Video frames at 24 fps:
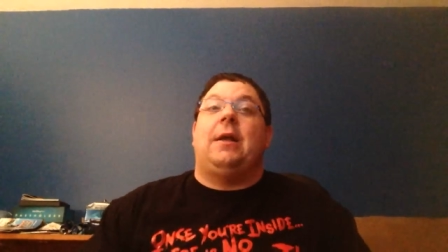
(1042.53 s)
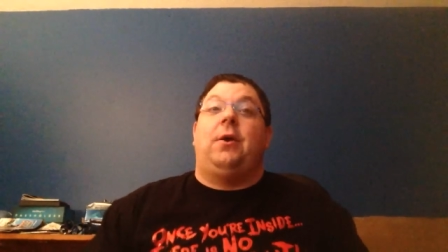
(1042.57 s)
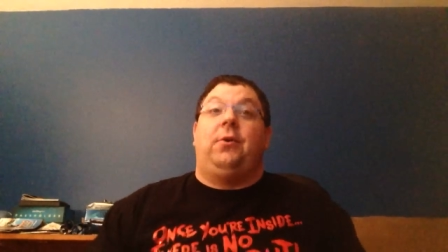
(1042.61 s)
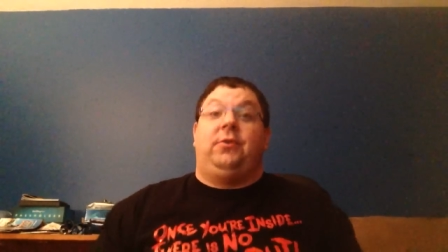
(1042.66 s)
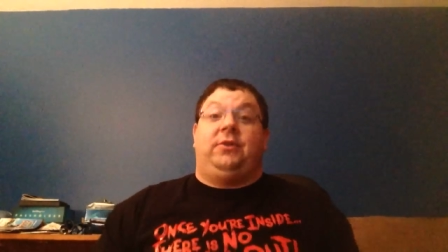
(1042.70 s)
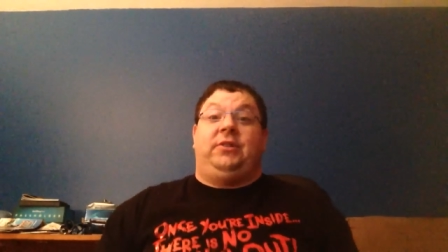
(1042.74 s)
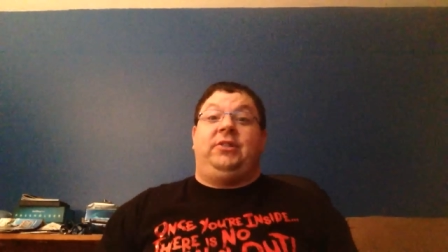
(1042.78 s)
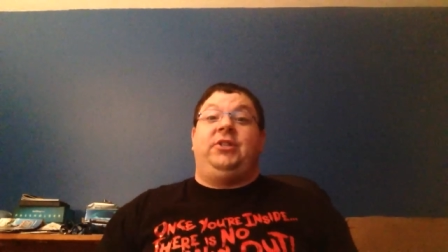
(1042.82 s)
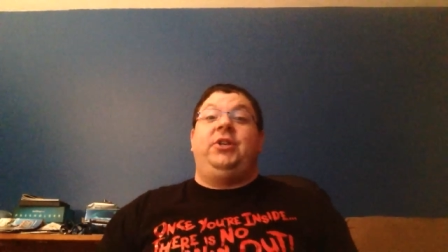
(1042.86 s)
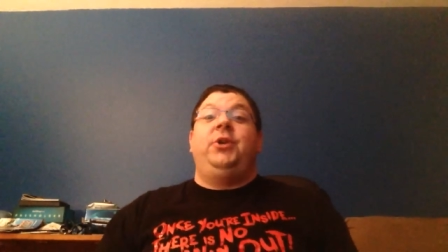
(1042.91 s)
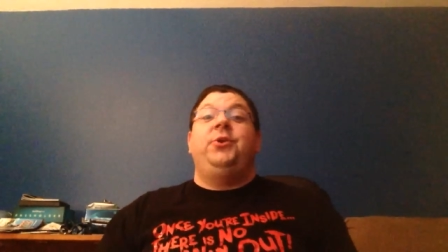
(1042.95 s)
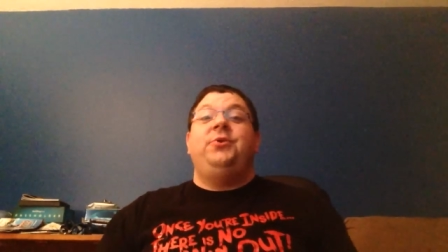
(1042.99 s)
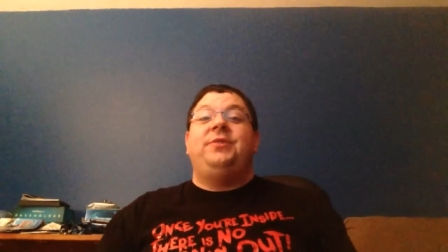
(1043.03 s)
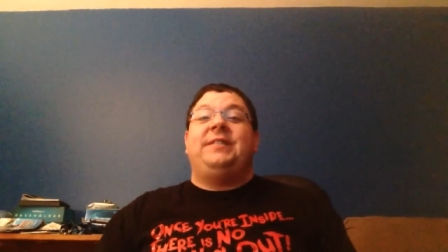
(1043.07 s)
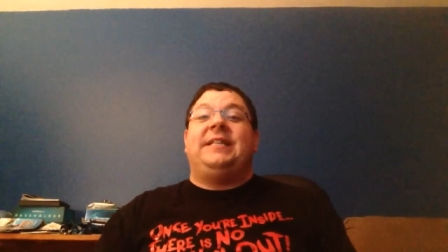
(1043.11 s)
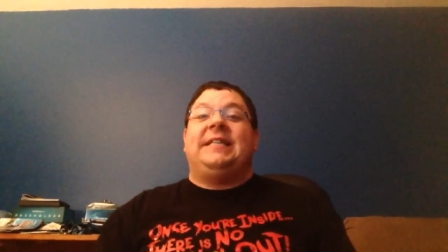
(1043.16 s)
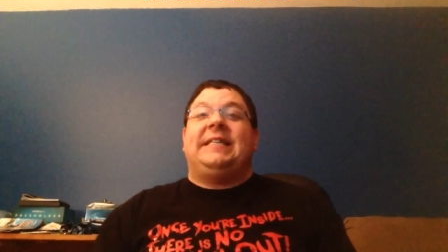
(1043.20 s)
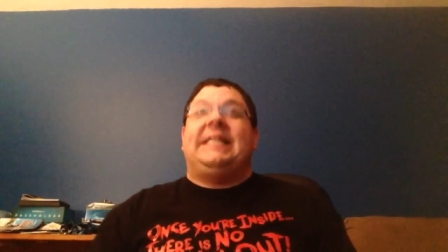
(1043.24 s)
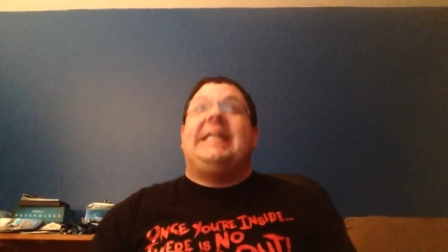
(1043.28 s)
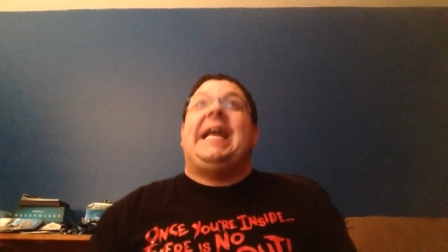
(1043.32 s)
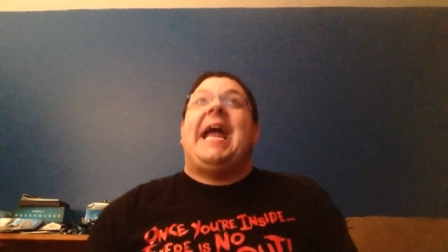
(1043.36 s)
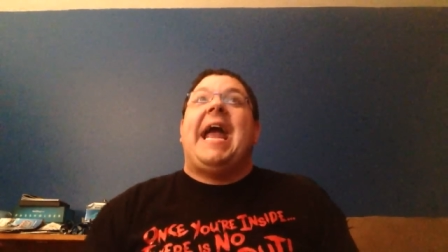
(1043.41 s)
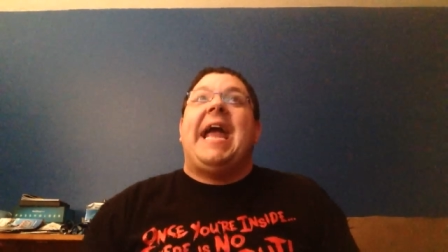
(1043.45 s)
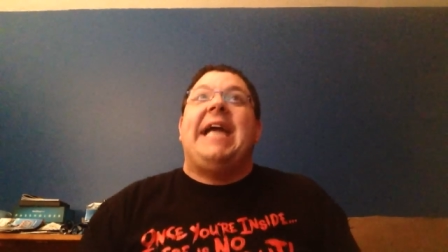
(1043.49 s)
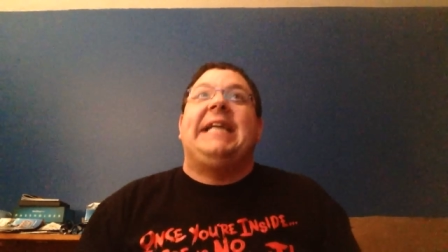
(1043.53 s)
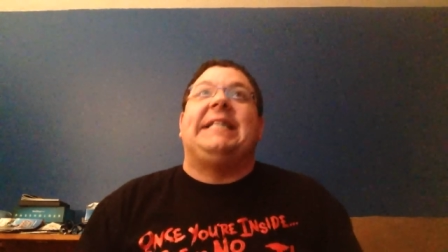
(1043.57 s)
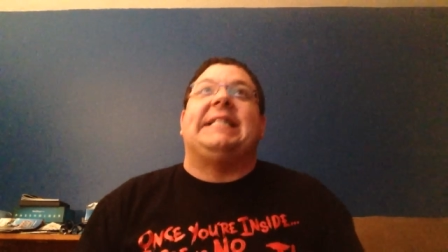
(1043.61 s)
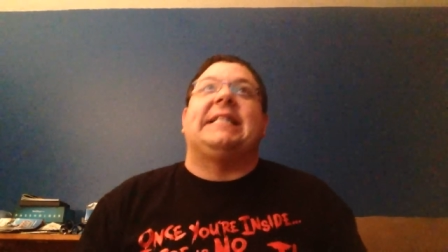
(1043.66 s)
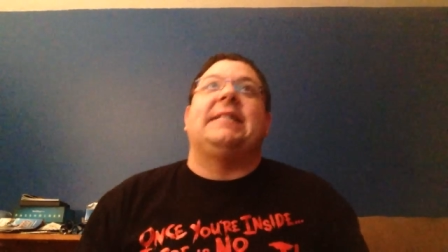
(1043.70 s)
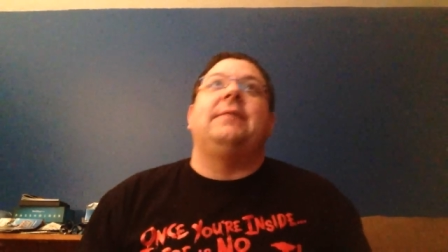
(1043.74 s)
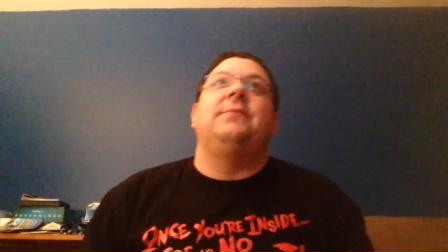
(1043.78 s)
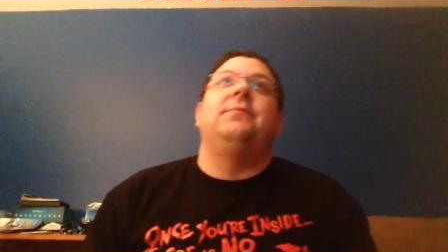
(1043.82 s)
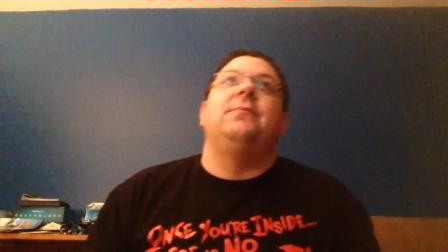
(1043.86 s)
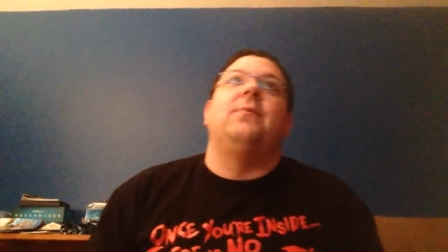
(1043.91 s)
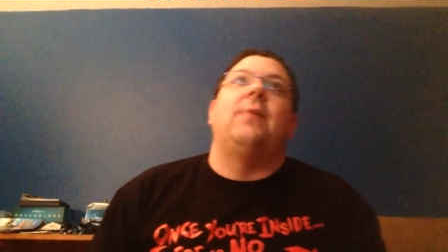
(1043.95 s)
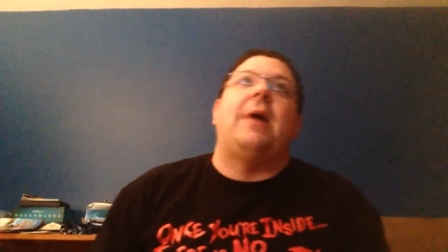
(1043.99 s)
oh, 268
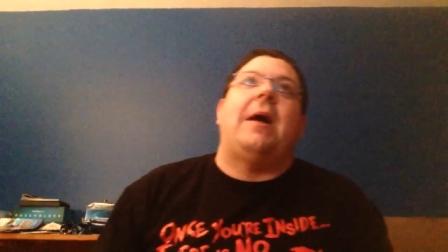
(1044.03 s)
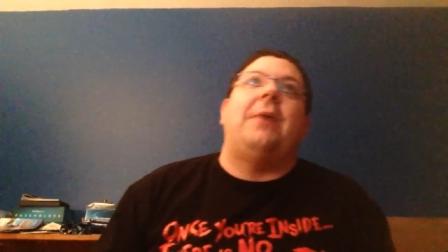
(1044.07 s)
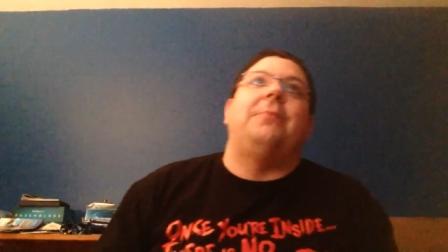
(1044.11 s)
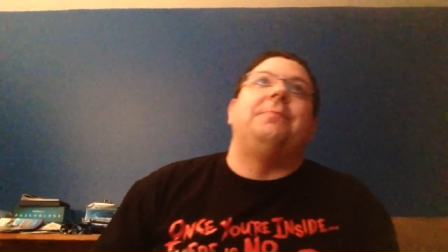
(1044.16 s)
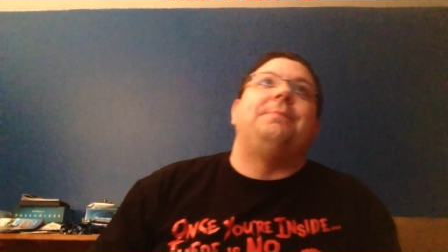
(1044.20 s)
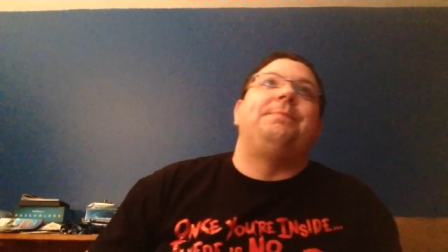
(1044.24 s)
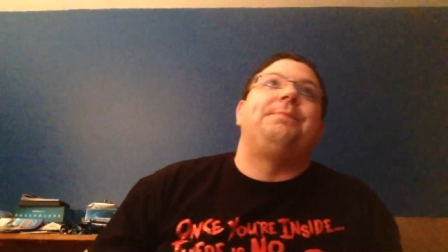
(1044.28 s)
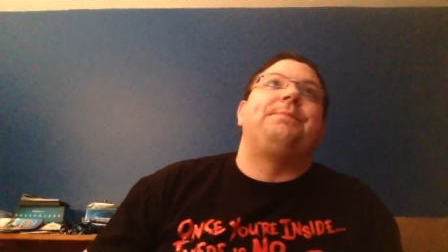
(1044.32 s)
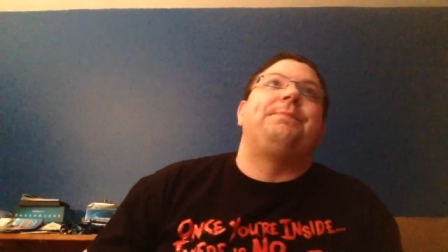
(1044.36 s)
Wow.